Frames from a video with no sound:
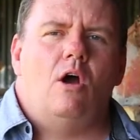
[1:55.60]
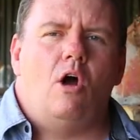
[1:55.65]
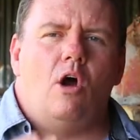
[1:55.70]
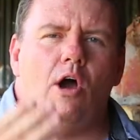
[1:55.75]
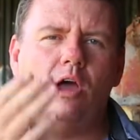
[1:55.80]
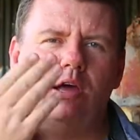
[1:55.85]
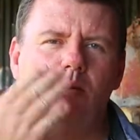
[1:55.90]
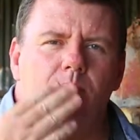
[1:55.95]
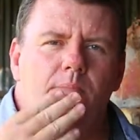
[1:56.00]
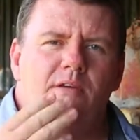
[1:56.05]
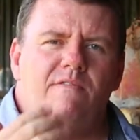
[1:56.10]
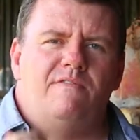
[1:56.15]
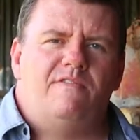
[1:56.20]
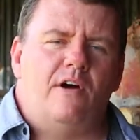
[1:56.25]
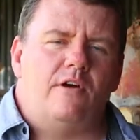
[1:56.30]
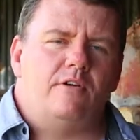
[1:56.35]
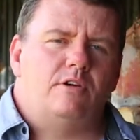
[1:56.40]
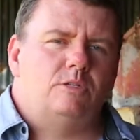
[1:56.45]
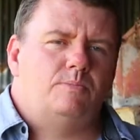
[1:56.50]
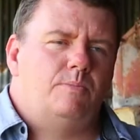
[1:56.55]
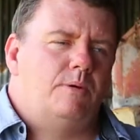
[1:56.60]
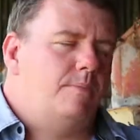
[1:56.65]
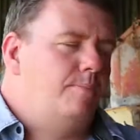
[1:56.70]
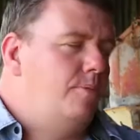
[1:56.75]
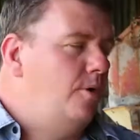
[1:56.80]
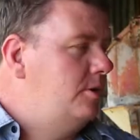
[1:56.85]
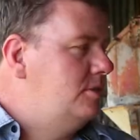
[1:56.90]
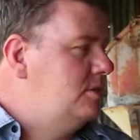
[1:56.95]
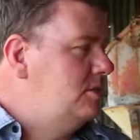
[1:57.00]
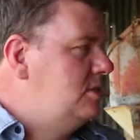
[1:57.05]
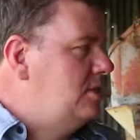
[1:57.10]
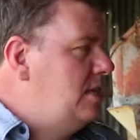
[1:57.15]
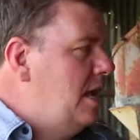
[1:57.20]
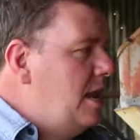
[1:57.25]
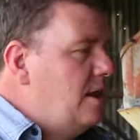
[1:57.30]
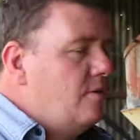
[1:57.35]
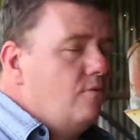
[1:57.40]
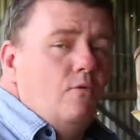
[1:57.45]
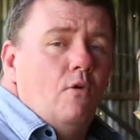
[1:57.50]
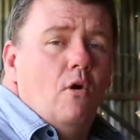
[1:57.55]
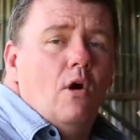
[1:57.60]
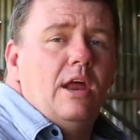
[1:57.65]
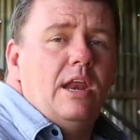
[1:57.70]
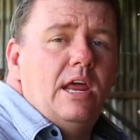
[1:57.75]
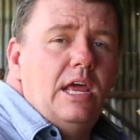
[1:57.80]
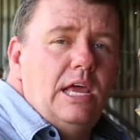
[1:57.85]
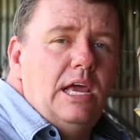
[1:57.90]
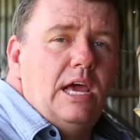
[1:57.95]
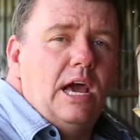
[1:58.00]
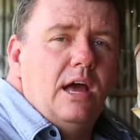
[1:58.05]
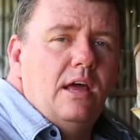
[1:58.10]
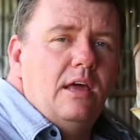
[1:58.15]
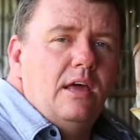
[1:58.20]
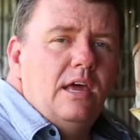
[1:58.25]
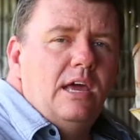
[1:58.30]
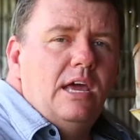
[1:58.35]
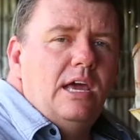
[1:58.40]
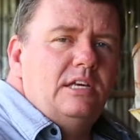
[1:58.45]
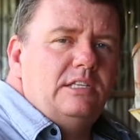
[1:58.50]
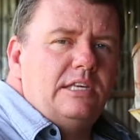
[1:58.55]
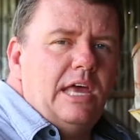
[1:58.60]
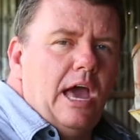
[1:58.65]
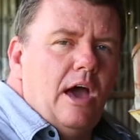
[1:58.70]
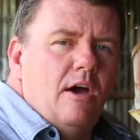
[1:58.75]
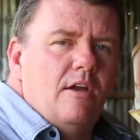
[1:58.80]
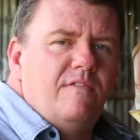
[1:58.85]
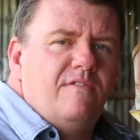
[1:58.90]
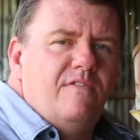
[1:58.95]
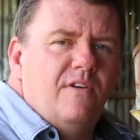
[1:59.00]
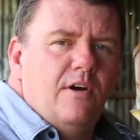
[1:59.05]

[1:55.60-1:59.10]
I can be in focus, but a person standing right here is out of